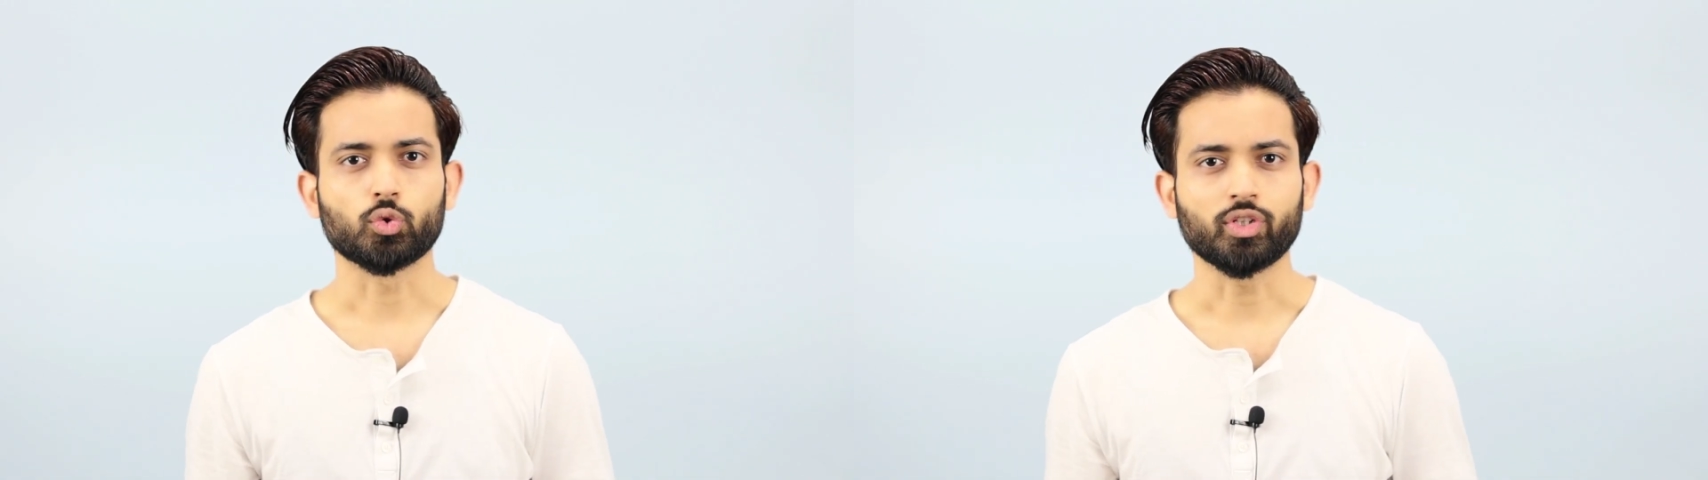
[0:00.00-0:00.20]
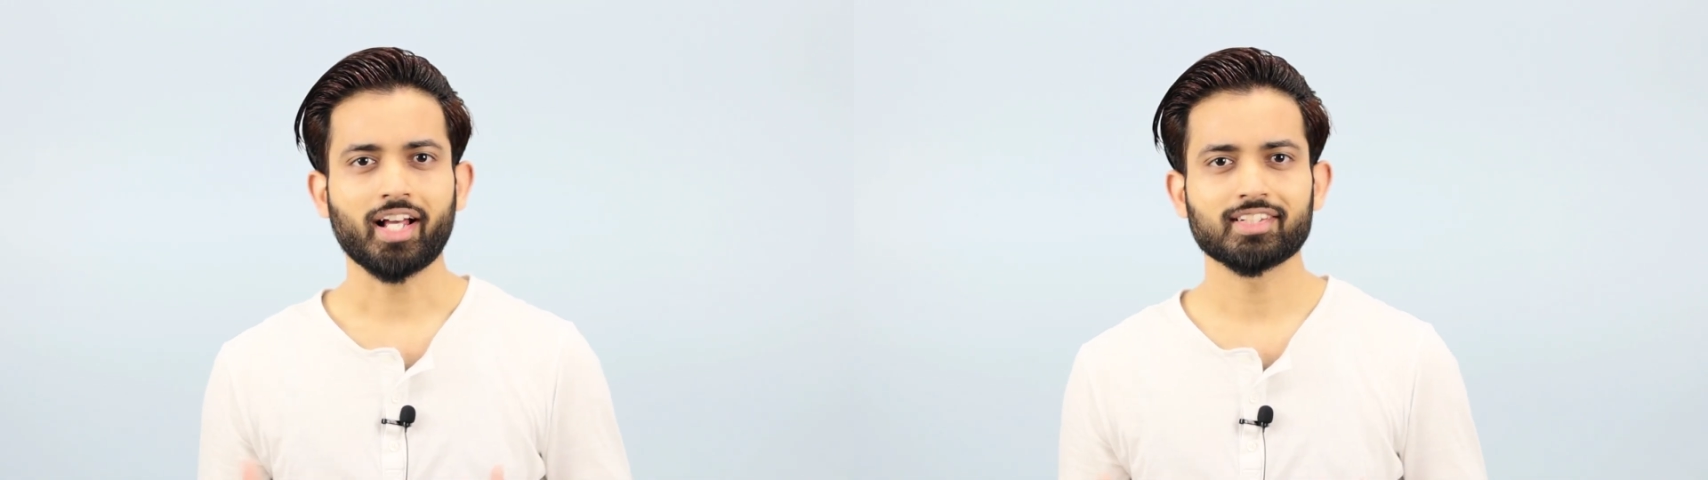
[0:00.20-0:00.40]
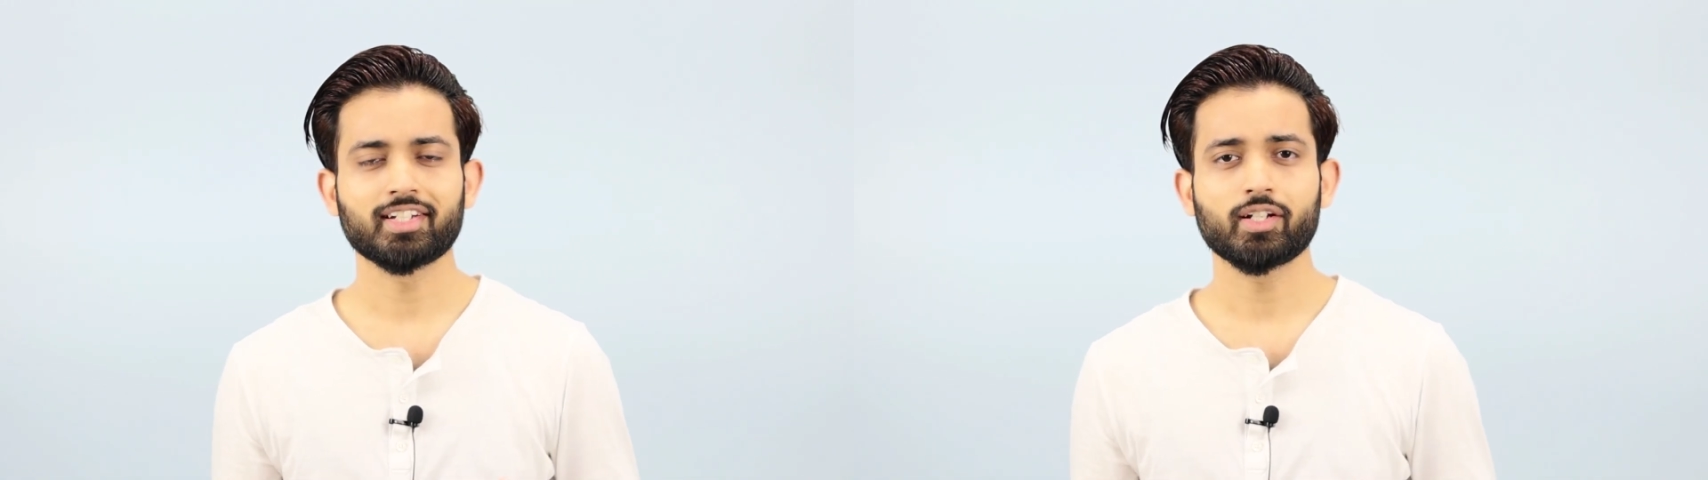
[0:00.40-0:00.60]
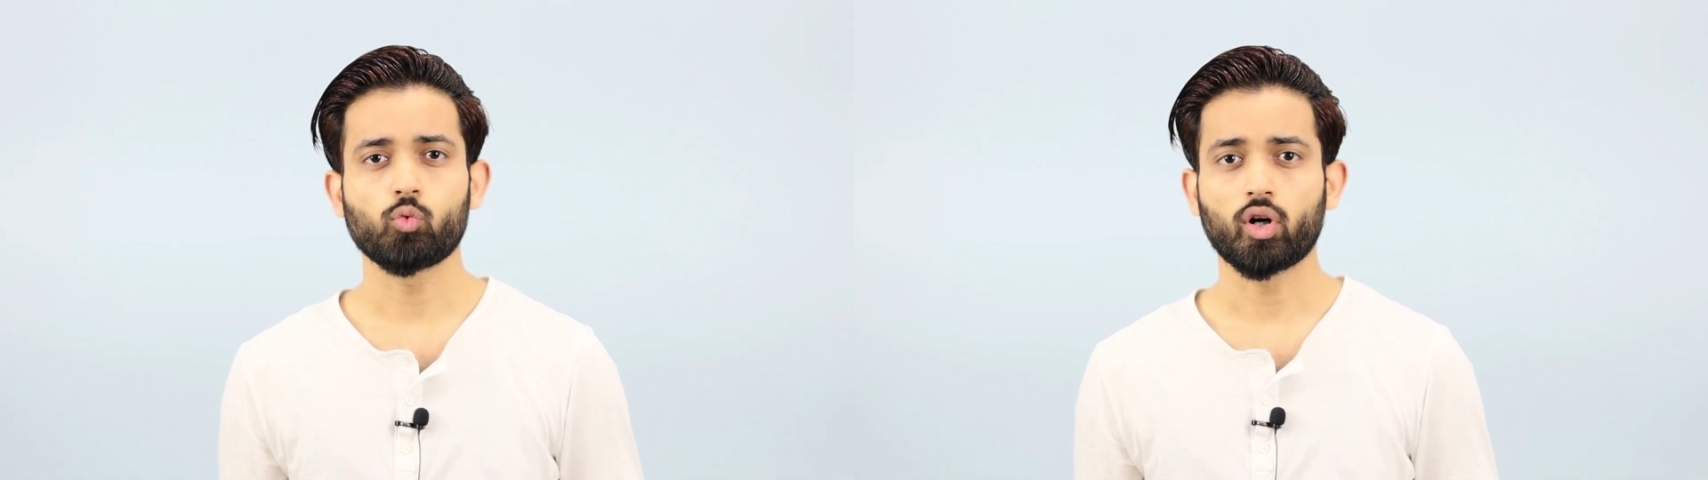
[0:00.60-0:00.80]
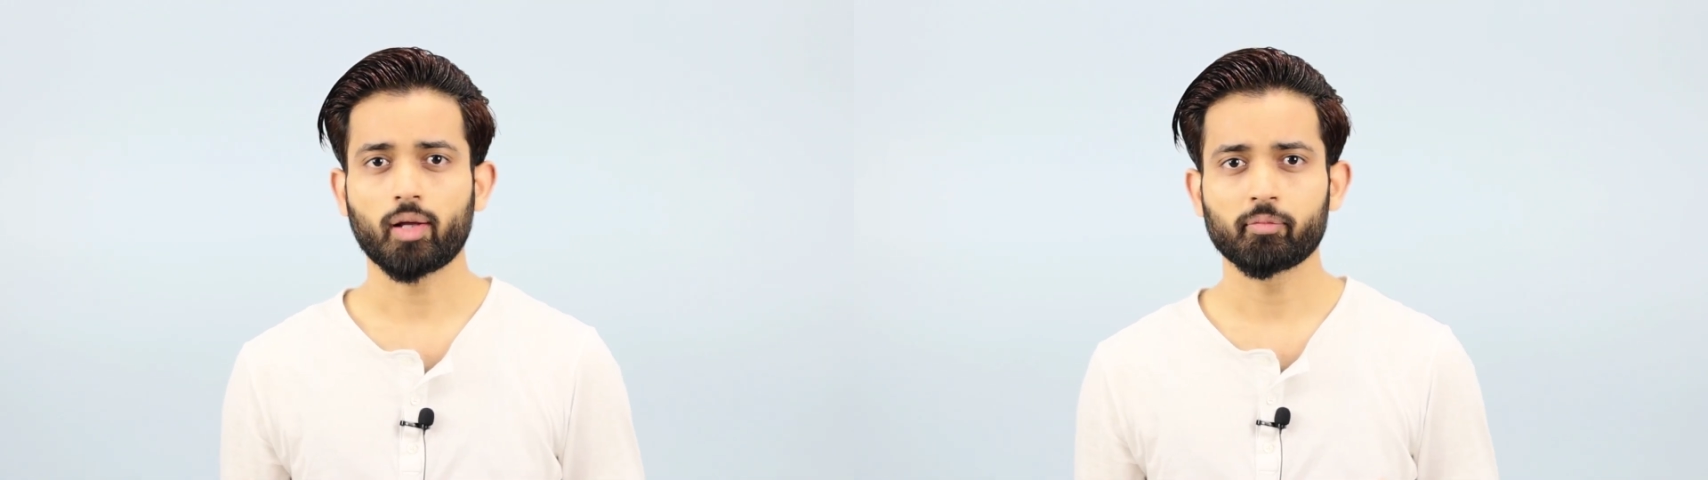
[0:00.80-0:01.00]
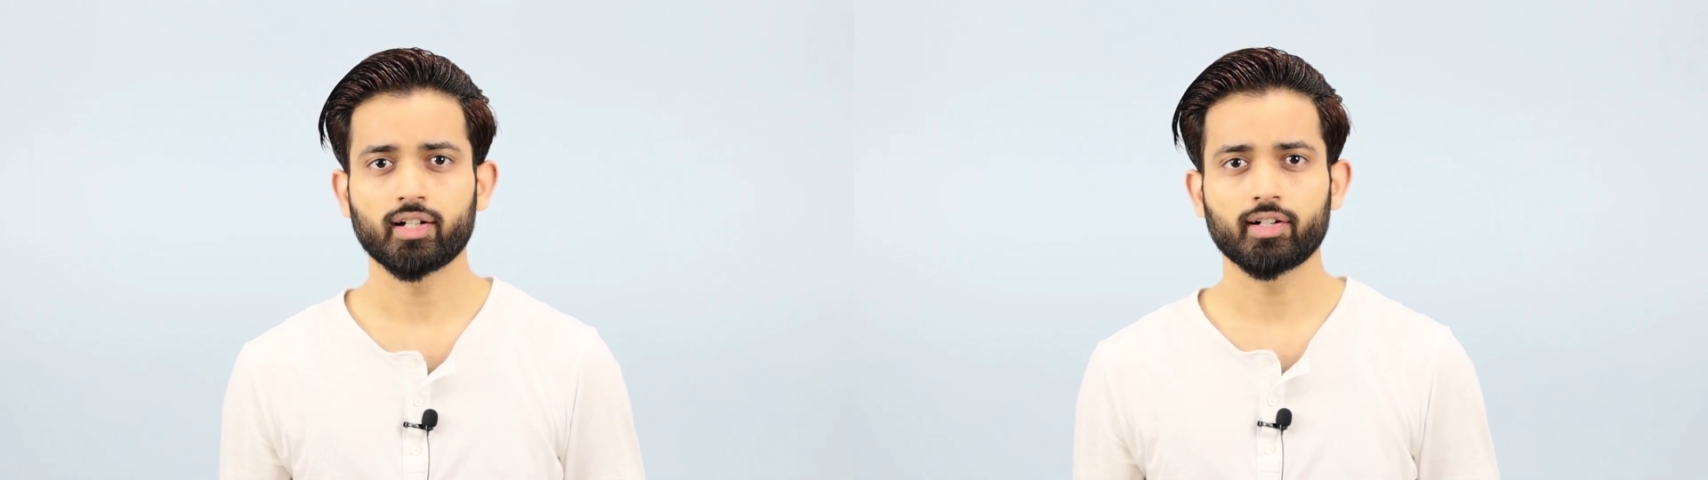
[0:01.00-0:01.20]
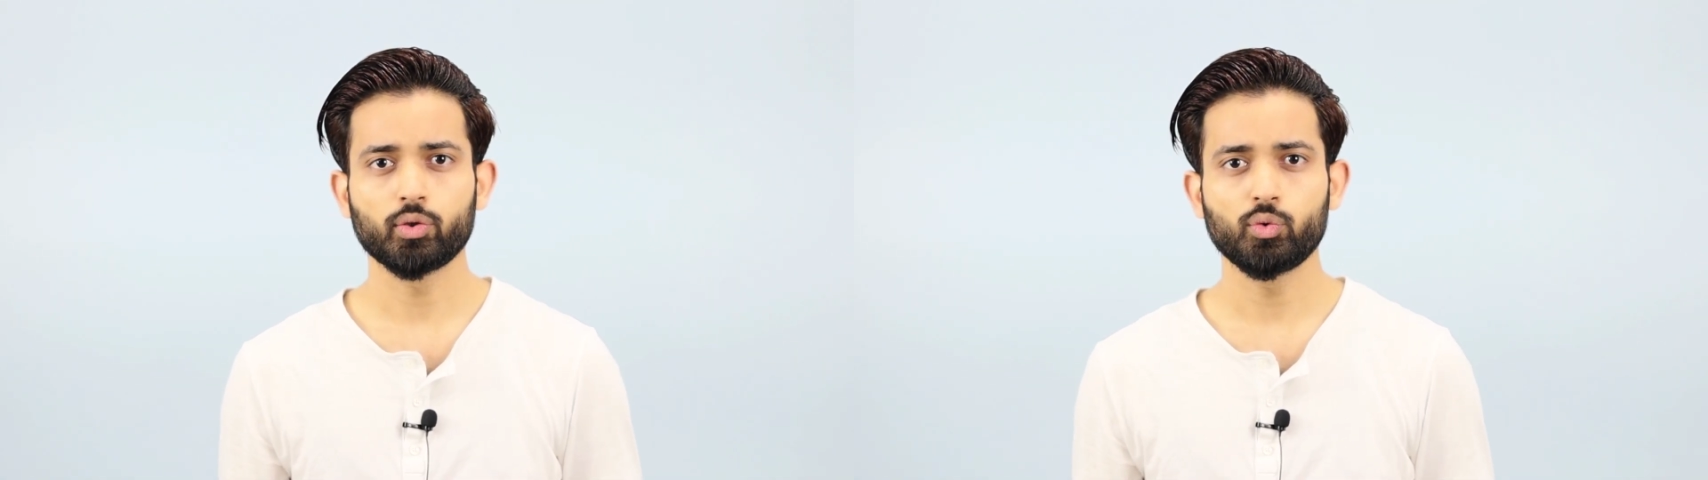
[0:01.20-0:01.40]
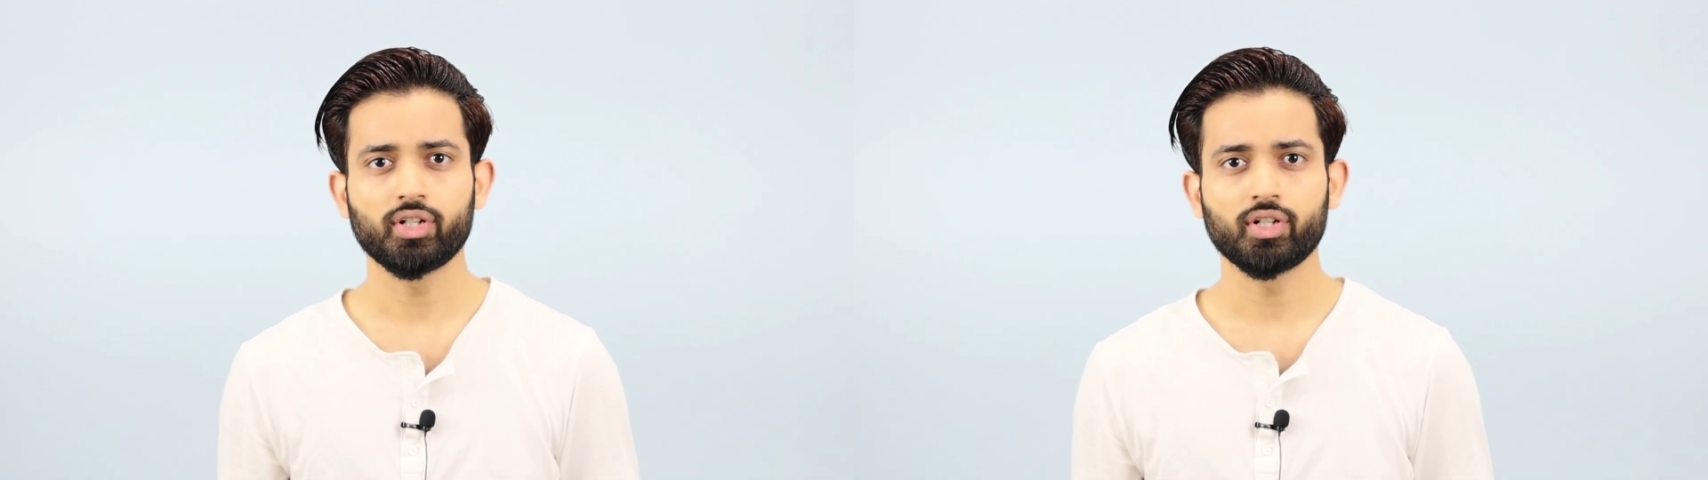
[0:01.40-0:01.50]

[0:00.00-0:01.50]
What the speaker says: next thing what I'm gonna do